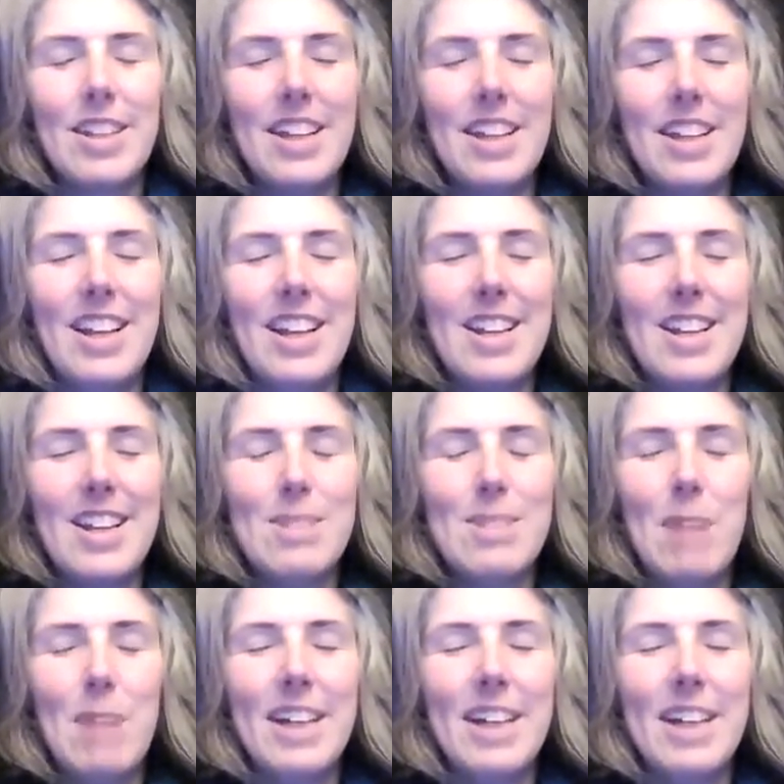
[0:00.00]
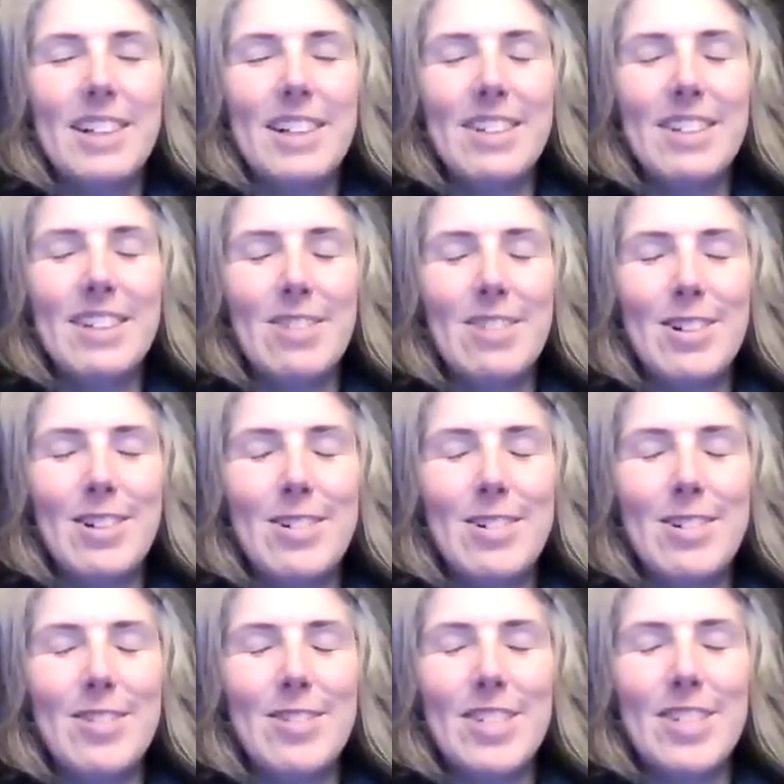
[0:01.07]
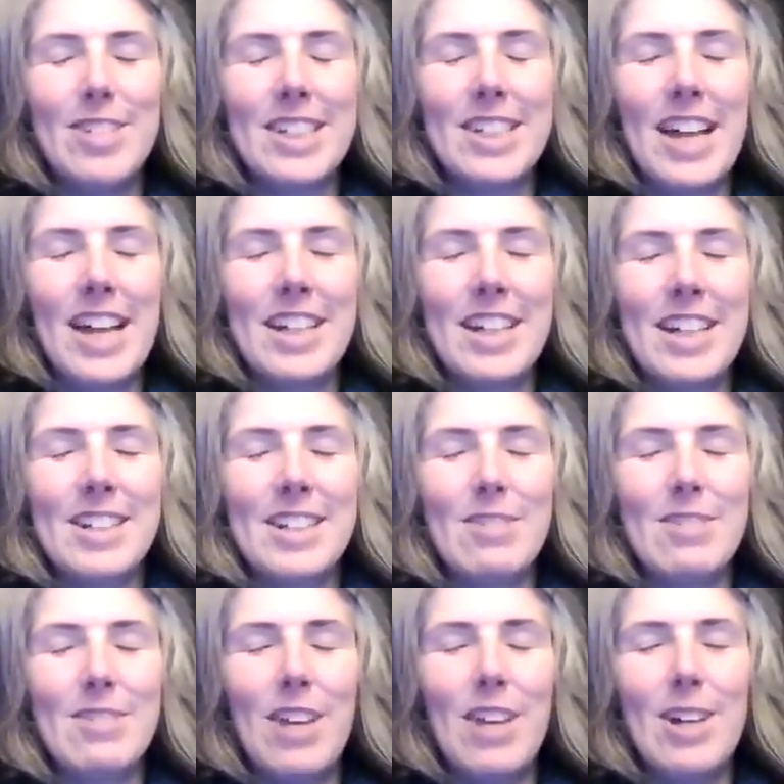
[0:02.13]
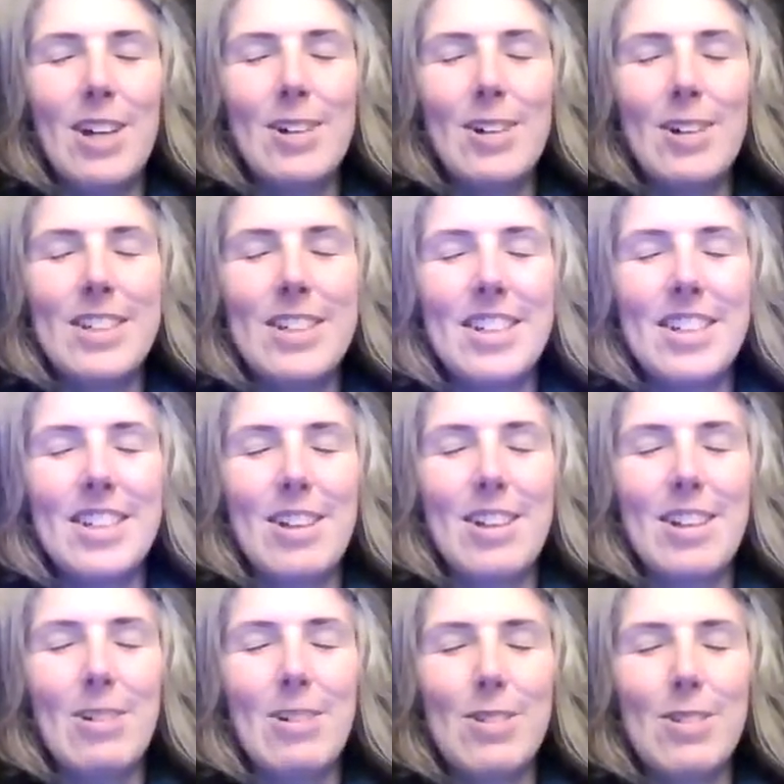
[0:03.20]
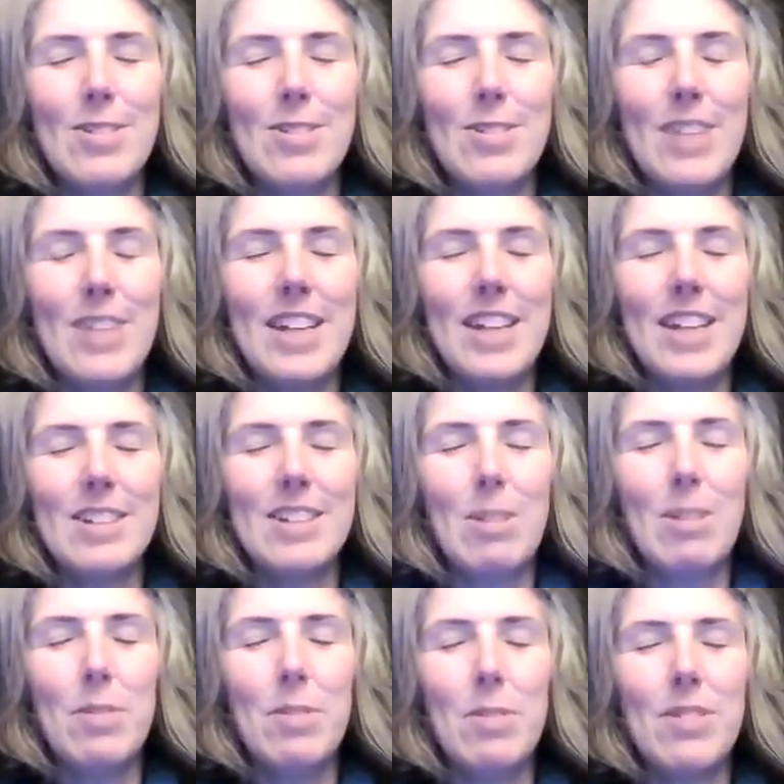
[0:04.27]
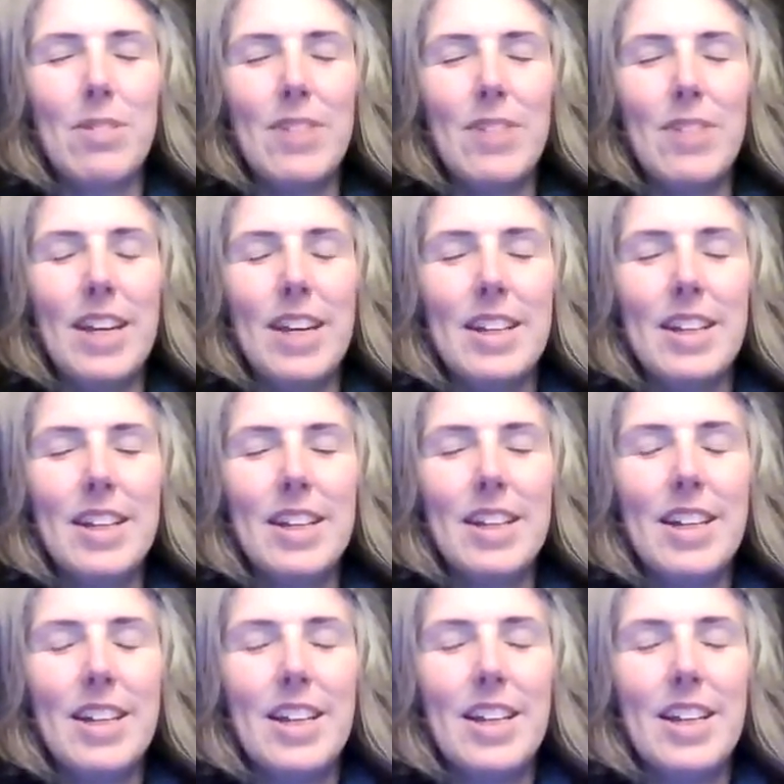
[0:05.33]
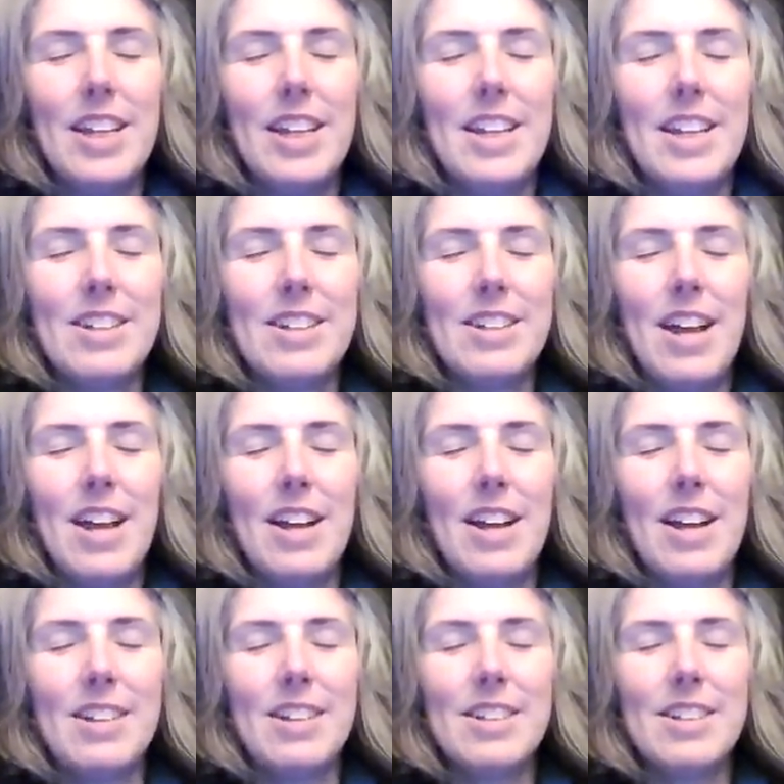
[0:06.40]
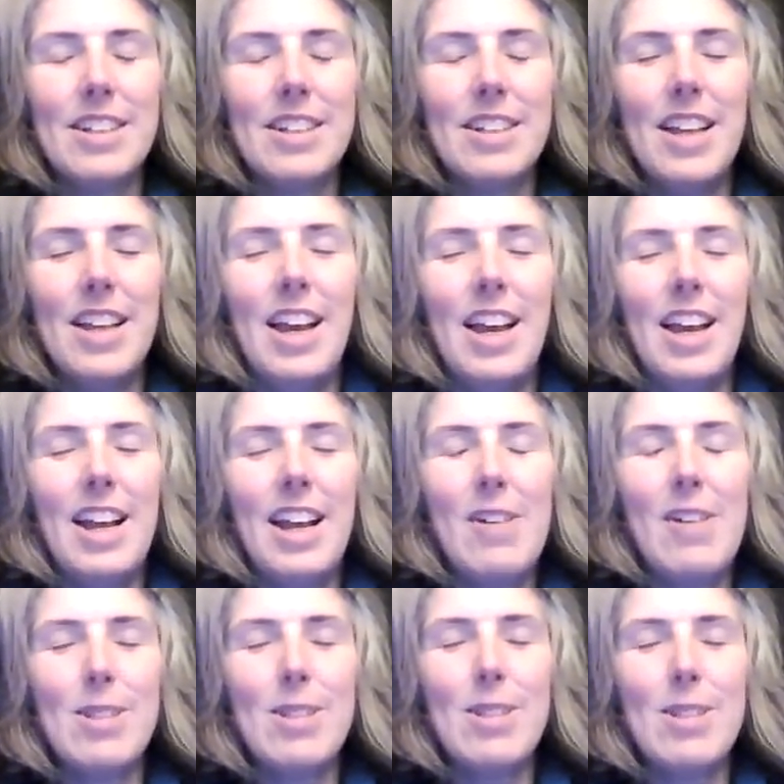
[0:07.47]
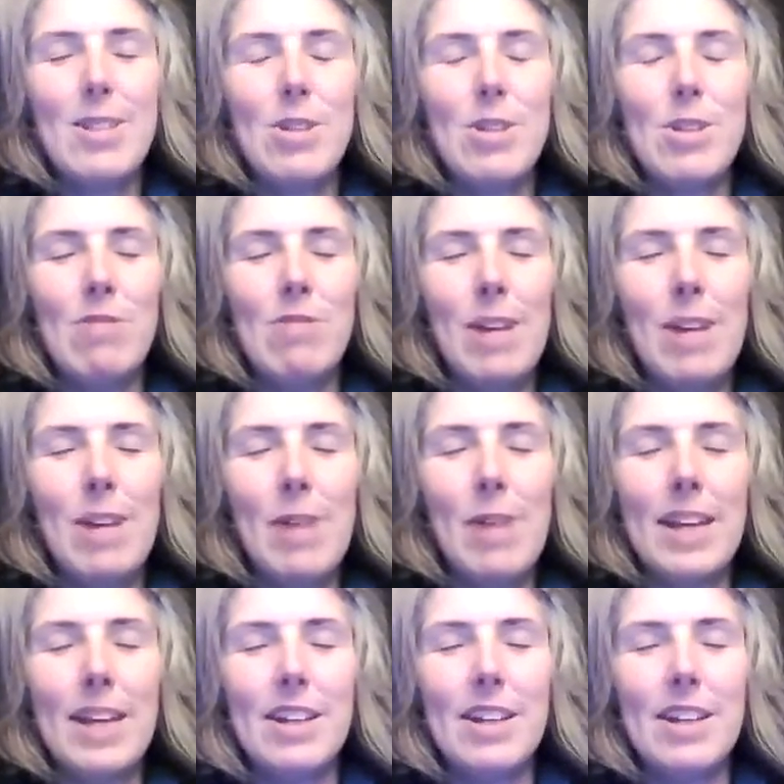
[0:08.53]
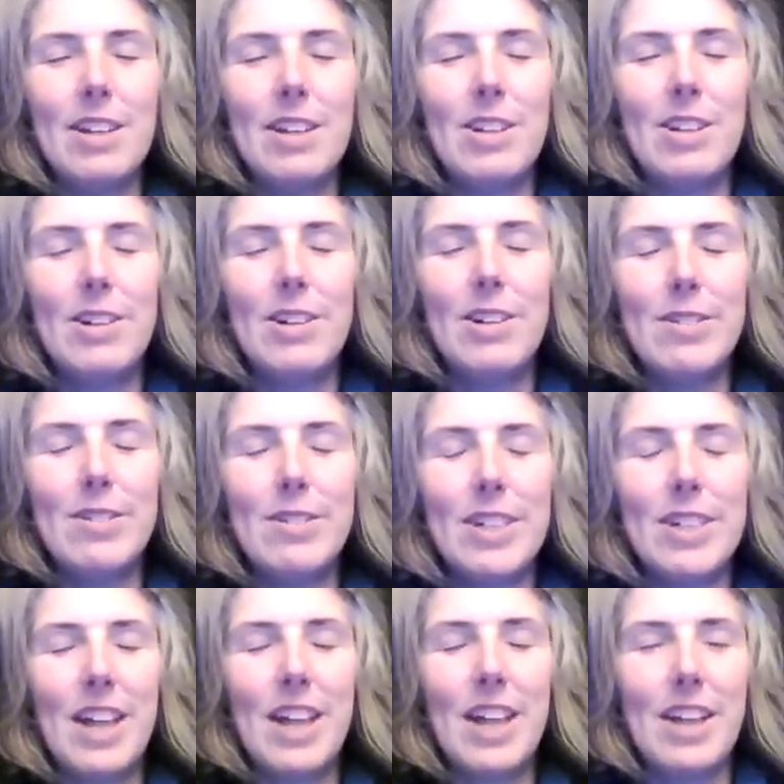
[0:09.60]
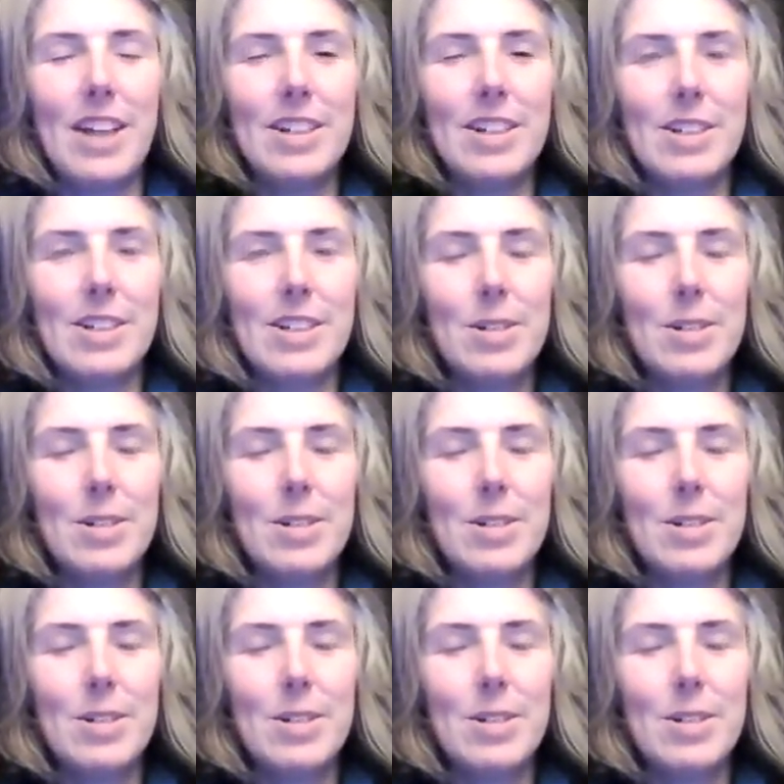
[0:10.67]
Let that smile of love and kindness flow into the soles of the feet, the top of the feet, the insides, allowing them to reawaken to love and kindness.